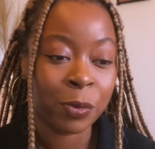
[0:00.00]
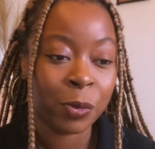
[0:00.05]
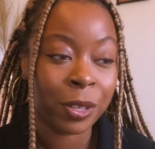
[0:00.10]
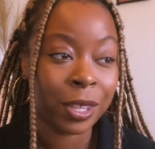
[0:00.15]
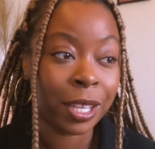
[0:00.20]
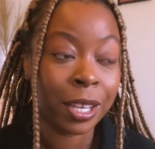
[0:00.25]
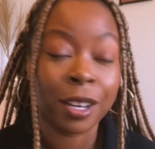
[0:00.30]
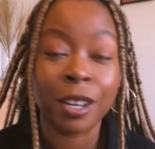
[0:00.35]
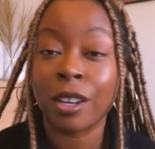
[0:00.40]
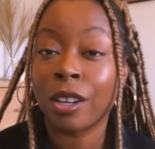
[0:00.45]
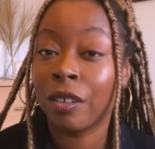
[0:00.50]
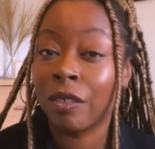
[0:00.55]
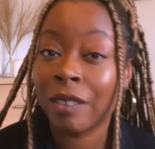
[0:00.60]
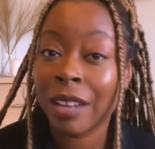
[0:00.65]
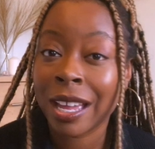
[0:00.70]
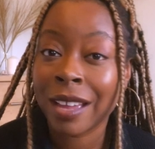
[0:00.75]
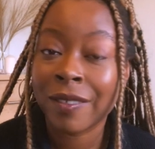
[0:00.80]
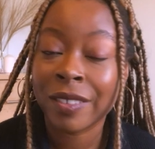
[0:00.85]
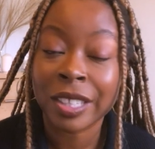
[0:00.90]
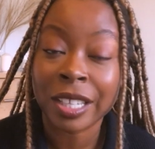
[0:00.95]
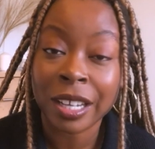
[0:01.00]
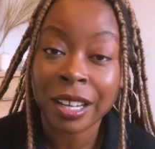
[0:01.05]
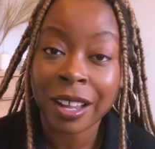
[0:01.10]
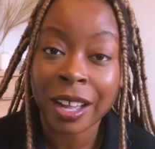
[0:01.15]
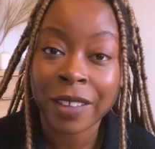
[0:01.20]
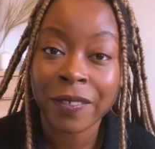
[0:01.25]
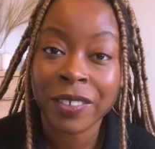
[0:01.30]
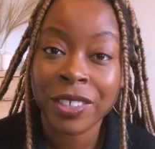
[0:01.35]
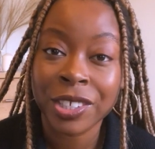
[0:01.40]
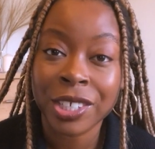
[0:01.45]
within her career and her
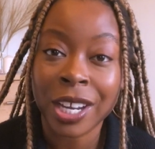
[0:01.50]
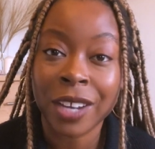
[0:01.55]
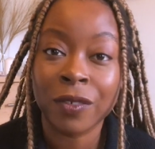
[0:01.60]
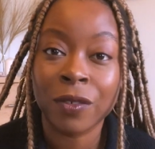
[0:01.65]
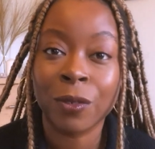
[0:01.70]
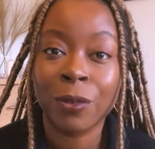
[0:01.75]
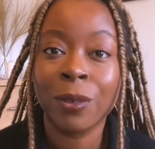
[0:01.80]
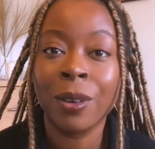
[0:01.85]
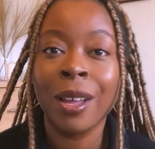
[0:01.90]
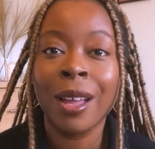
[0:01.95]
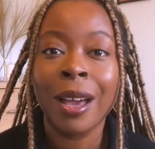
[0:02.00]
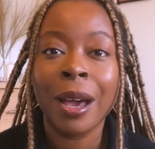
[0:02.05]
life in general.